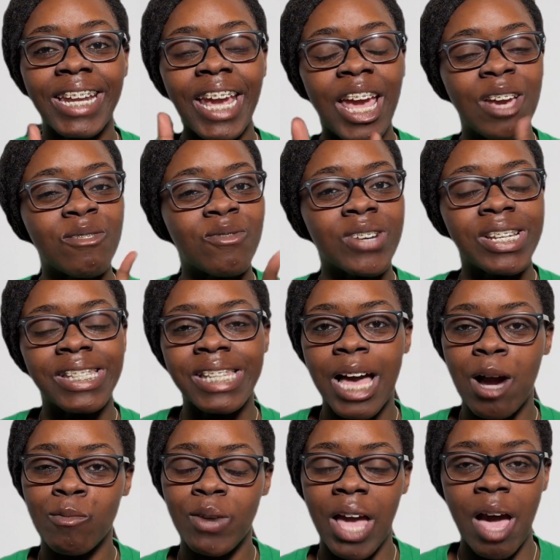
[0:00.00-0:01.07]
every
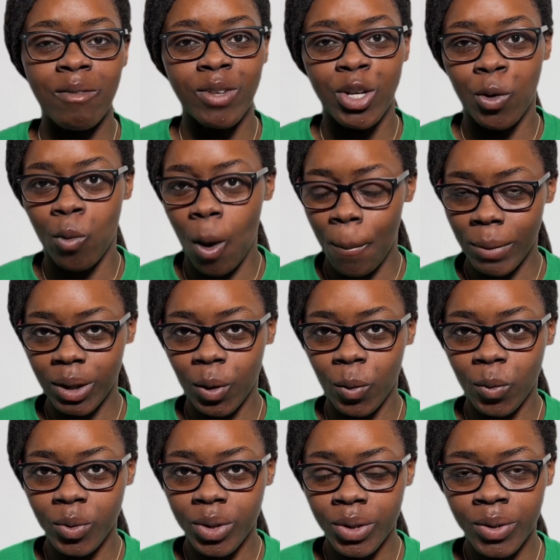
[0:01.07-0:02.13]
time we have a new
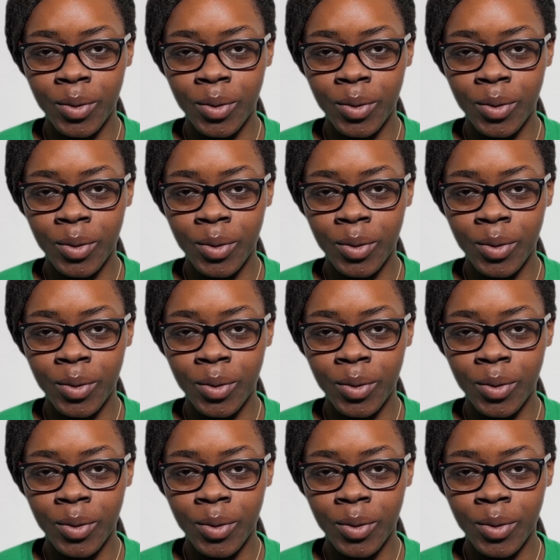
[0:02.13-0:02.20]
upload.